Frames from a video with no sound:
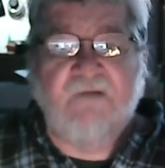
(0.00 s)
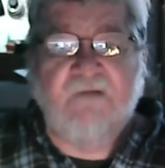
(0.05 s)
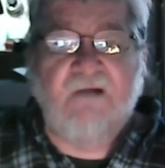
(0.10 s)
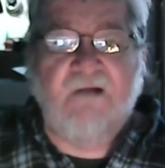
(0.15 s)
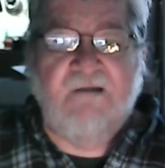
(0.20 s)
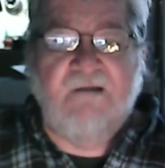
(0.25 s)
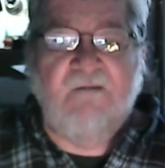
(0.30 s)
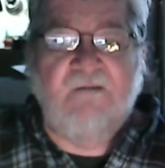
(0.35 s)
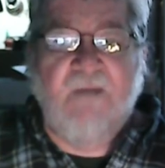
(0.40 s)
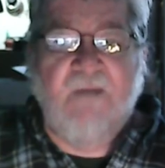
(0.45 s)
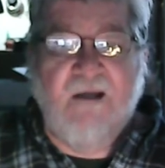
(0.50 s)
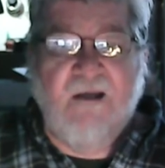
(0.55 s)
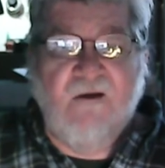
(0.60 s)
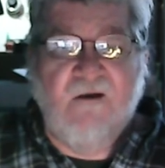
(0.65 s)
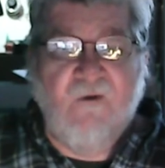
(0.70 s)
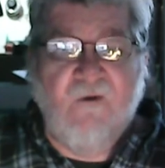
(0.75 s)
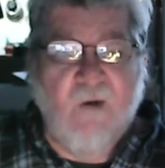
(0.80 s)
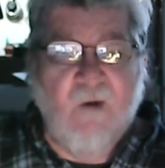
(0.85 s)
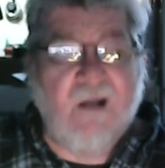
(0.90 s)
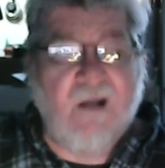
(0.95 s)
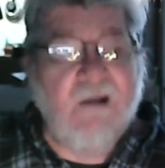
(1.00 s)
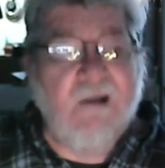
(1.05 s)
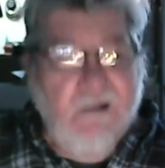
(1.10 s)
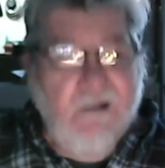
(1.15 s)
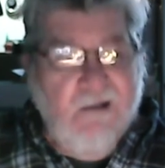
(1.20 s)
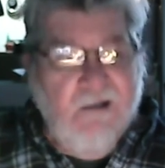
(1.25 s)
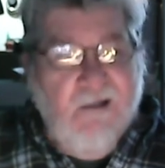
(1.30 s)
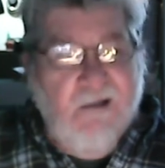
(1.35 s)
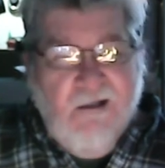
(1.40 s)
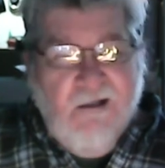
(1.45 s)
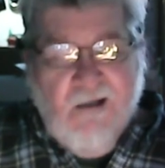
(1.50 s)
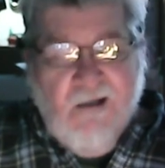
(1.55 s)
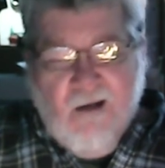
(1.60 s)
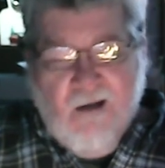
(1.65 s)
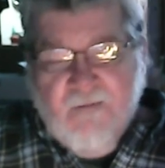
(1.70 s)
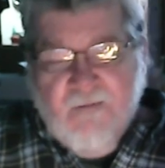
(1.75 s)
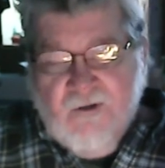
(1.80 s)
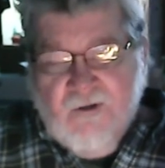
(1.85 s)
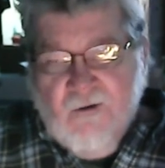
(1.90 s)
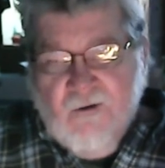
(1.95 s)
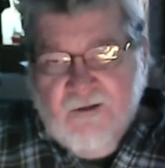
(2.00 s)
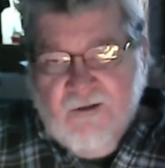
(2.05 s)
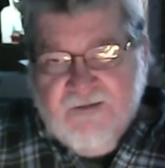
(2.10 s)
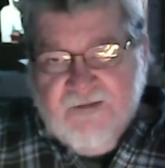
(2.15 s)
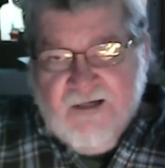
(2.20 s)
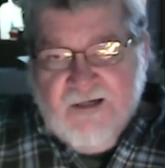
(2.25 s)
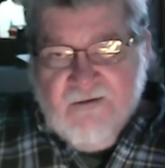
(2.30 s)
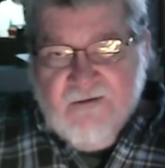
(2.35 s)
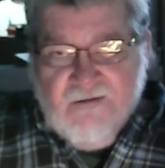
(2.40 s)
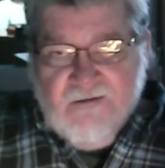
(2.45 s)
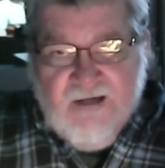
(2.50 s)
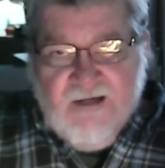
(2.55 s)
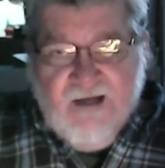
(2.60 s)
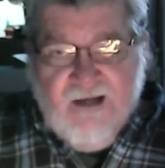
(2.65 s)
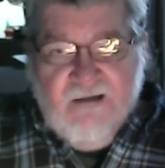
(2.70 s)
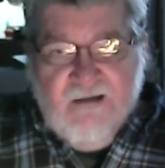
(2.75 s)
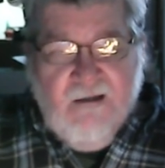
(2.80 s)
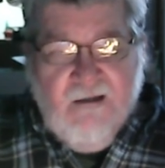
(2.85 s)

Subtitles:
I need to make it quick, I'm going to go to Tinkercad.